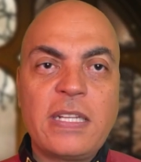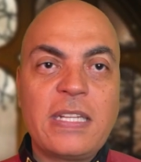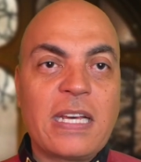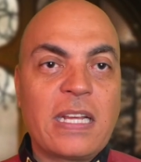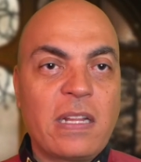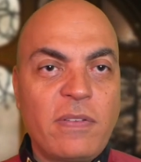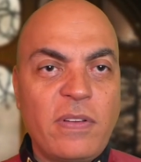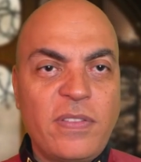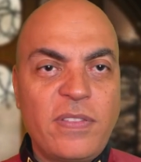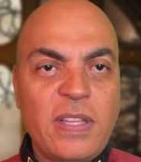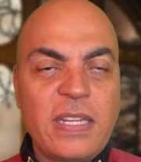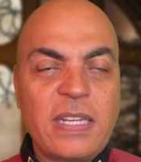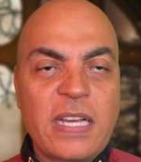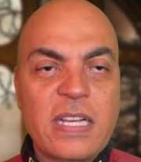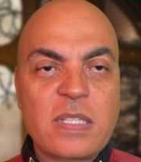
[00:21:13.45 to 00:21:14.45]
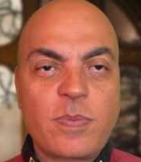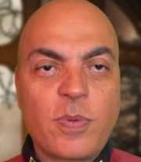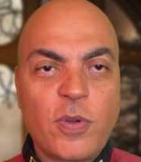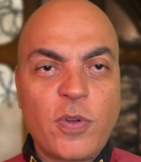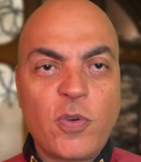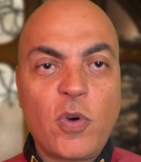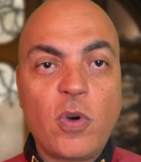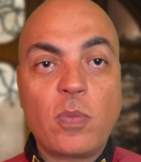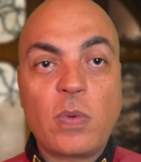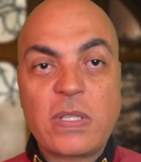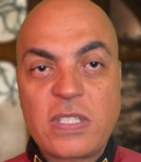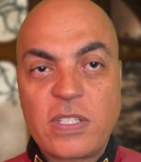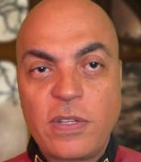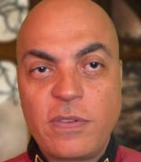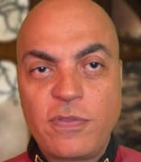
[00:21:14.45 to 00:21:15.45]
Not everything, there's protocol,
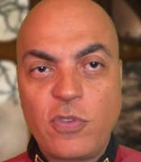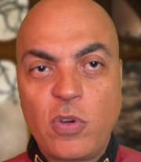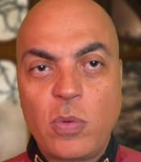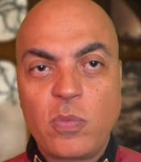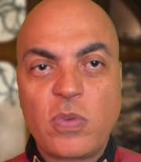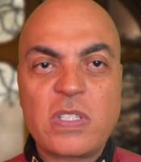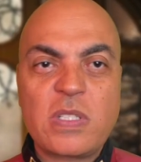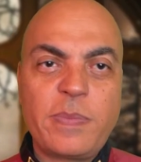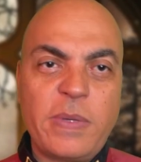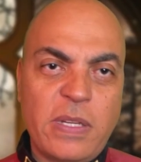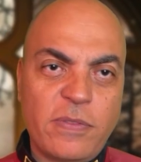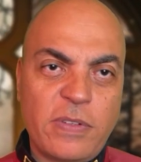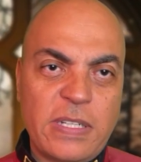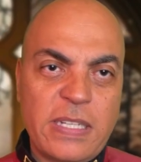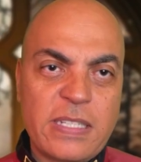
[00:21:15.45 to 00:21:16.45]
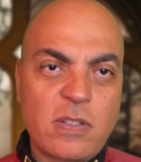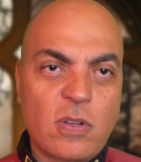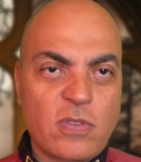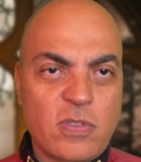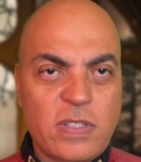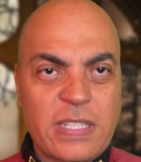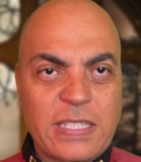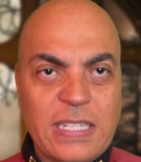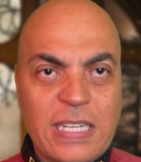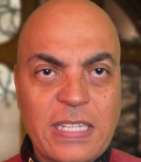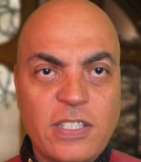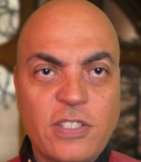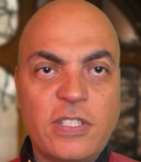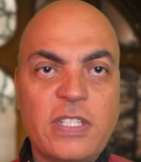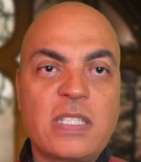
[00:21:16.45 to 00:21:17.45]
what's confirmed, what's being released, also
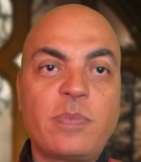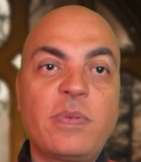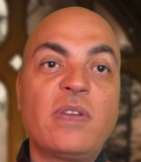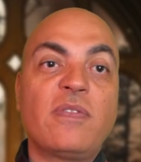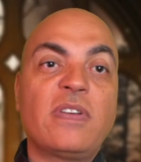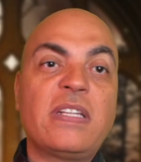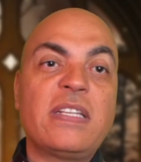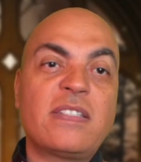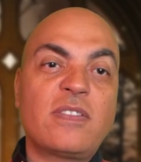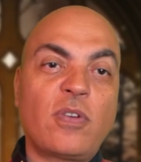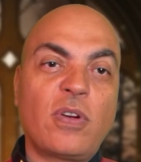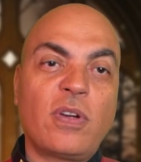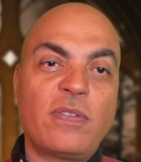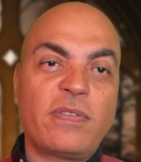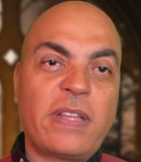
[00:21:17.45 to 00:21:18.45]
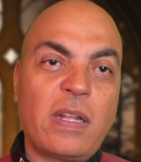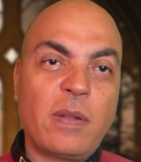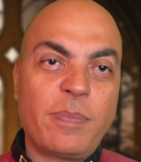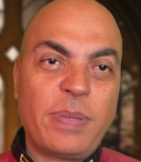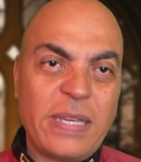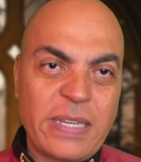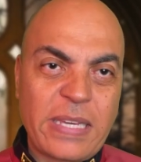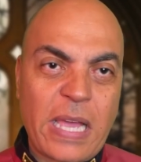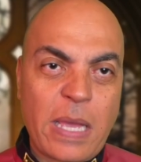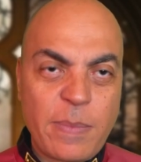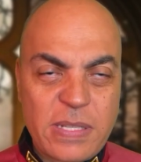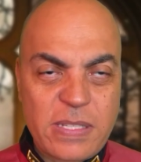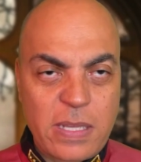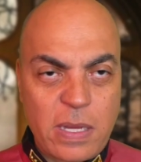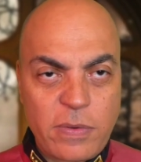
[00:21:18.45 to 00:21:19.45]
technology that's being released to Earth. They'll pick
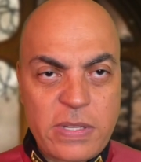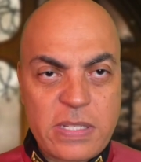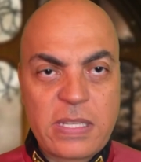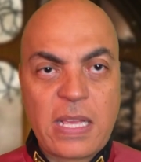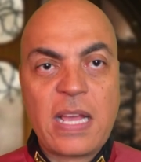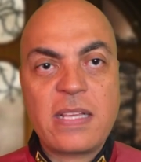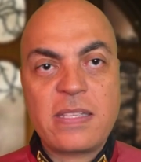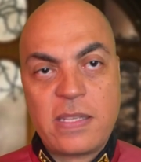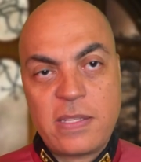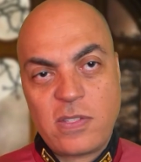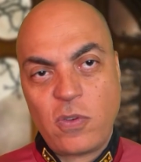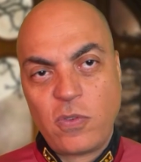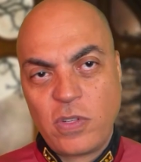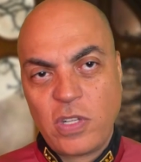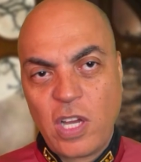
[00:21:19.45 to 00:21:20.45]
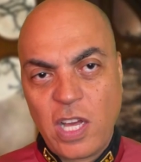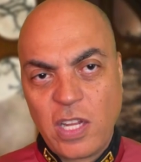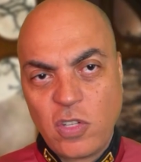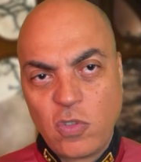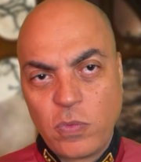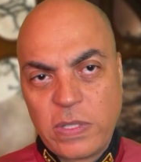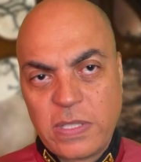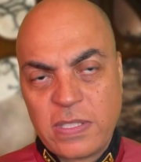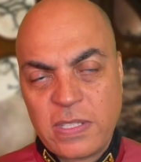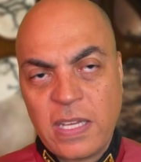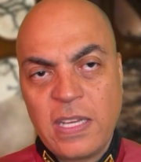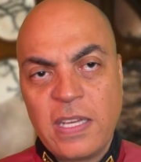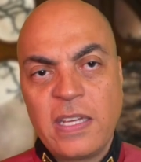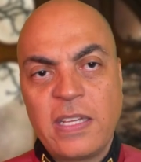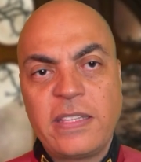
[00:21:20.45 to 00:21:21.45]
emissaries, as in certain conduits,
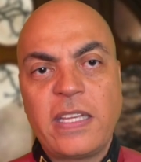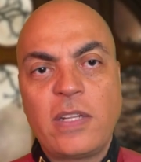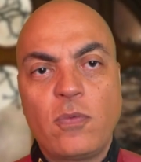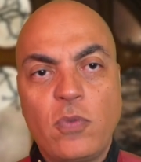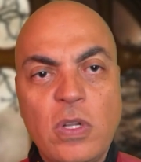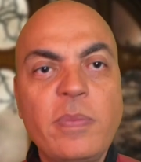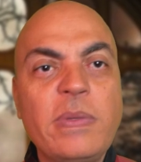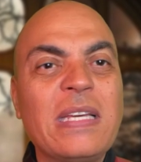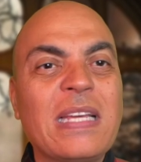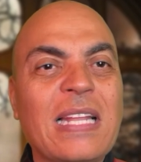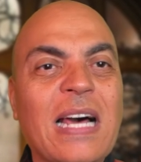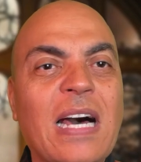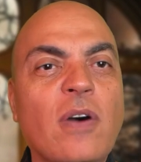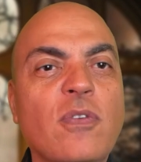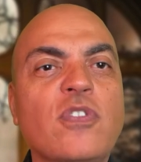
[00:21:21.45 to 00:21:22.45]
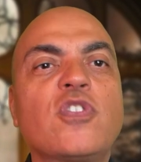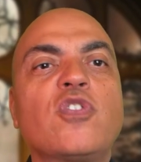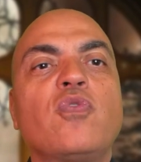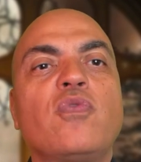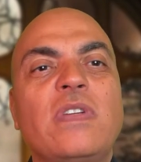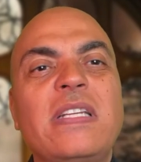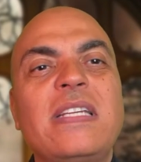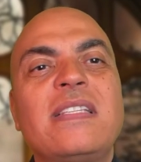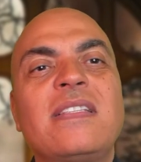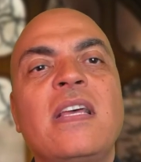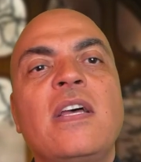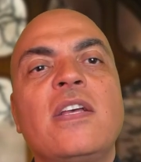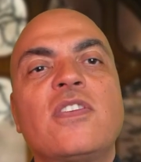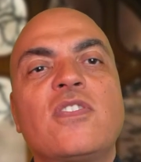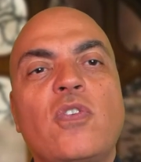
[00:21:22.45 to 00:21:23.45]
that will be allowed to release
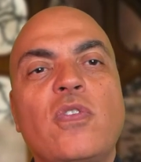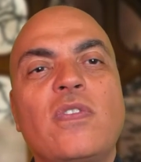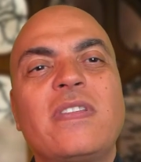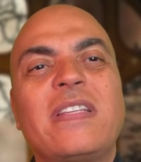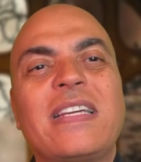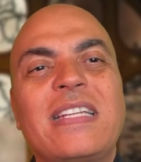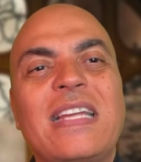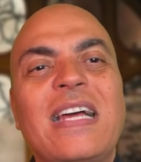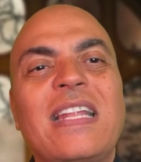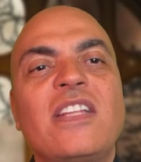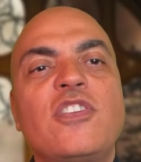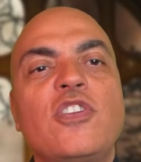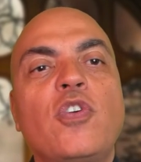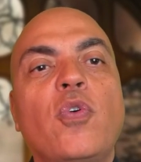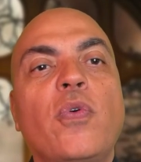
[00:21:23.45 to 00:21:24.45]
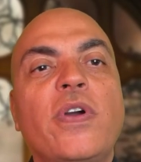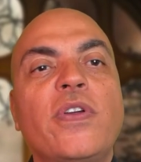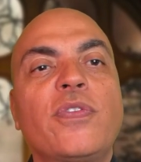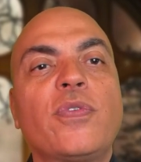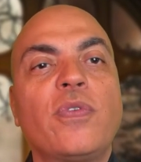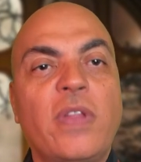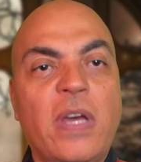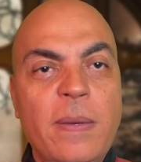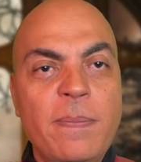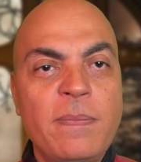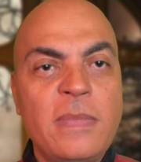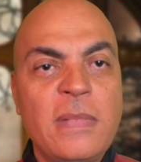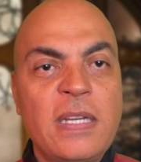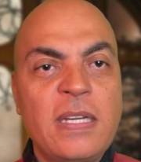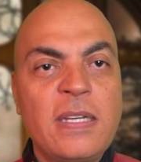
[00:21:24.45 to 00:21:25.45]
certain technology going through
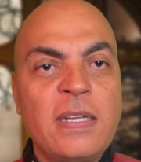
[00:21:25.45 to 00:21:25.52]
them.